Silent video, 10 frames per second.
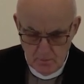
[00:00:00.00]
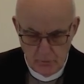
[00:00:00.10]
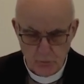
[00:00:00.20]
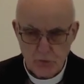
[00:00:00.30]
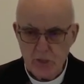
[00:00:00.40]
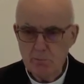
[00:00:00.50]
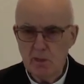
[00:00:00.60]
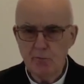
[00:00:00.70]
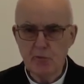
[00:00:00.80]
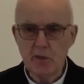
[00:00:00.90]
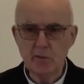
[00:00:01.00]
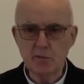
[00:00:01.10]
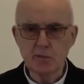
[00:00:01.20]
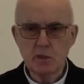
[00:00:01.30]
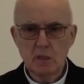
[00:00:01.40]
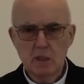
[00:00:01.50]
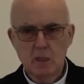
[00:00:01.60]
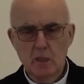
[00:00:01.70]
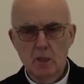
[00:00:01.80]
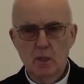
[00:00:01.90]
You see, my friends,
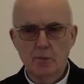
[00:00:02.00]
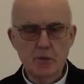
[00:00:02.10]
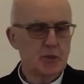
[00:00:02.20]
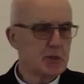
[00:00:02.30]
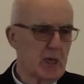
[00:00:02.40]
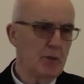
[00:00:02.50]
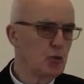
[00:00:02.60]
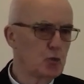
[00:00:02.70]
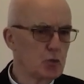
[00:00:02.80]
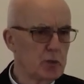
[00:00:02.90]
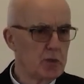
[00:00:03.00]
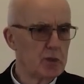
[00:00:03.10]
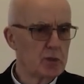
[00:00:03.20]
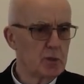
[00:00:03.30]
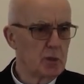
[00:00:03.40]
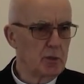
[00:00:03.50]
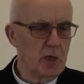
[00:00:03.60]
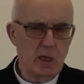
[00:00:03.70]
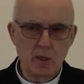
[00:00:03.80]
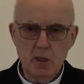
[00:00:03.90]
the centuries
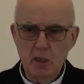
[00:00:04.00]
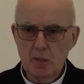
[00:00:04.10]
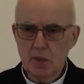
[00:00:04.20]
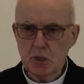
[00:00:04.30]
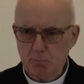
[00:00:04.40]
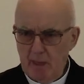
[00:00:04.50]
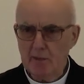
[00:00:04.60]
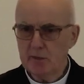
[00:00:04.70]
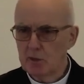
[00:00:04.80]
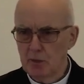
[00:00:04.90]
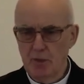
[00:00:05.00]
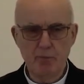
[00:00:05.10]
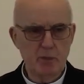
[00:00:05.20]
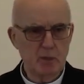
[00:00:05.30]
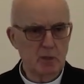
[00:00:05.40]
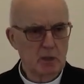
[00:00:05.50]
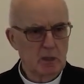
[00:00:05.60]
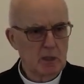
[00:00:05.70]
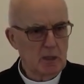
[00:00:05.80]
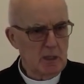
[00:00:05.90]
they spent living
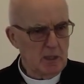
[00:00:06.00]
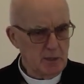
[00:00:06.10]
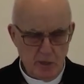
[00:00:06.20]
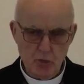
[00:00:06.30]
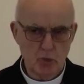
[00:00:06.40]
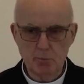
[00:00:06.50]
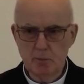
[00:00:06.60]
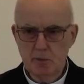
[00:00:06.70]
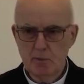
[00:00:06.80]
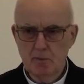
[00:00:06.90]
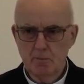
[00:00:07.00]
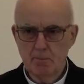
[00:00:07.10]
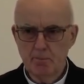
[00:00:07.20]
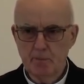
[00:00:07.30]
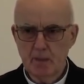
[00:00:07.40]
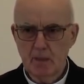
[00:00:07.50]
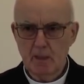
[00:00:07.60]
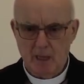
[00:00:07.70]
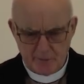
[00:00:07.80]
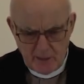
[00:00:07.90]
in Egypt
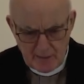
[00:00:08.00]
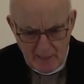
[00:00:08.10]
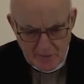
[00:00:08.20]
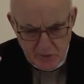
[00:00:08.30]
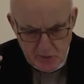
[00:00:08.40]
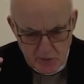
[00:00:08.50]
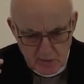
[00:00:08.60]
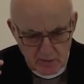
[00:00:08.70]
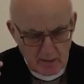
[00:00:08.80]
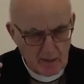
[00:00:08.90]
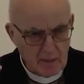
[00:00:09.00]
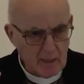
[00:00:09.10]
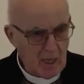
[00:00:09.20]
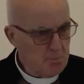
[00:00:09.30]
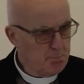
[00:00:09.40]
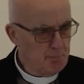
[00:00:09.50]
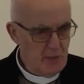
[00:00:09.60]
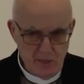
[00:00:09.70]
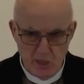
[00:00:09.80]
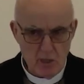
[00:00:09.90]
had a lasting and
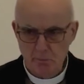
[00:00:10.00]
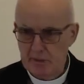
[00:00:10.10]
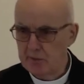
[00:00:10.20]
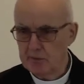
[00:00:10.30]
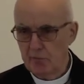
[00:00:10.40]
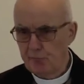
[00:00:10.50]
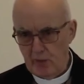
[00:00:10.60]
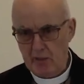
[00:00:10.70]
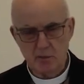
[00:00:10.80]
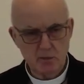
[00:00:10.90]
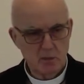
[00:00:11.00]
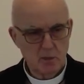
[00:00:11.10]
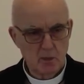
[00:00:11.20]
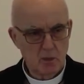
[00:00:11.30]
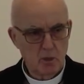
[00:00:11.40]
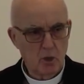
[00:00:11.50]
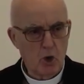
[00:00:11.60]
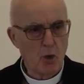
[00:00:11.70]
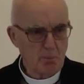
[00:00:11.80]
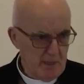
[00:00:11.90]
permanent effect
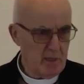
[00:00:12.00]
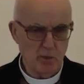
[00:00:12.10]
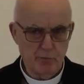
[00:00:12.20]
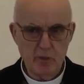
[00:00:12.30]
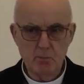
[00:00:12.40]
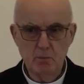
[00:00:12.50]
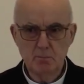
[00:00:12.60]
on many of them.